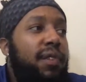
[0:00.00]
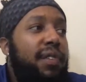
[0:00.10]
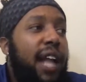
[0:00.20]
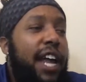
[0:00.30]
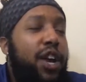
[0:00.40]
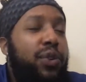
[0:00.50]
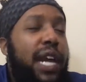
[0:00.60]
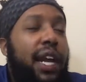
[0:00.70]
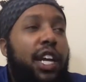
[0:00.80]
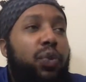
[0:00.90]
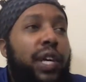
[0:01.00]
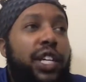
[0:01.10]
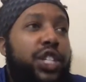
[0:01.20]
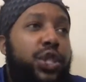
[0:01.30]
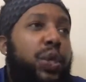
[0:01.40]
I know Danny Green
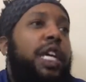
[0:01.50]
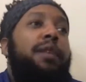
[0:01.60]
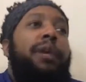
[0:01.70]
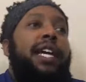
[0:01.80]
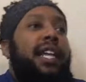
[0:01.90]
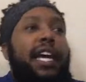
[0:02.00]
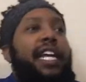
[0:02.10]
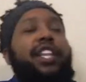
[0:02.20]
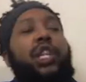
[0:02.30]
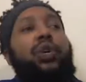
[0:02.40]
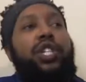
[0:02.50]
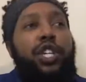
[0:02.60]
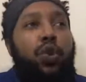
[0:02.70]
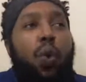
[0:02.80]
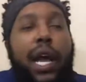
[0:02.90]
is streaky, but he didn't throw it to
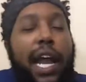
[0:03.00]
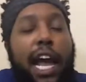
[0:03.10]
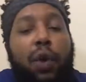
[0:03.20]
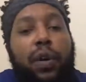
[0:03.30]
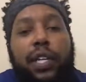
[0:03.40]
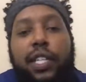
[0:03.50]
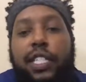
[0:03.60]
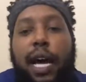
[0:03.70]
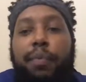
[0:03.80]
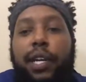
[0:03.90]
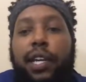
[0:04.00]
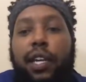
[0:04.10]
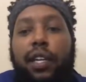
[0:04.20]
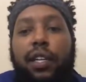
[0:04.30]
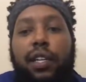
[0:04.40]
Dwight Howard at the top of the
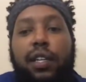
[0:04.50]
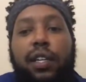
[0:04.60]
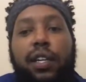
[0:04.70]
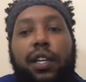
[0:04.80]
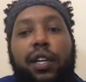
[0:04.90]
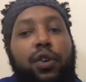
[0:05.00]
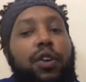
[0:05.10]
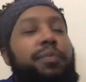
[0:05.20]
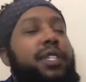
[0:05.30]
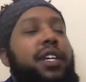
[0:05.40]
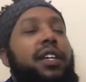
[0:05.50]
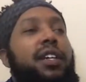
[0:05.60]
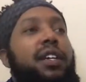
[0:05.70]
key. You know what I'm saying?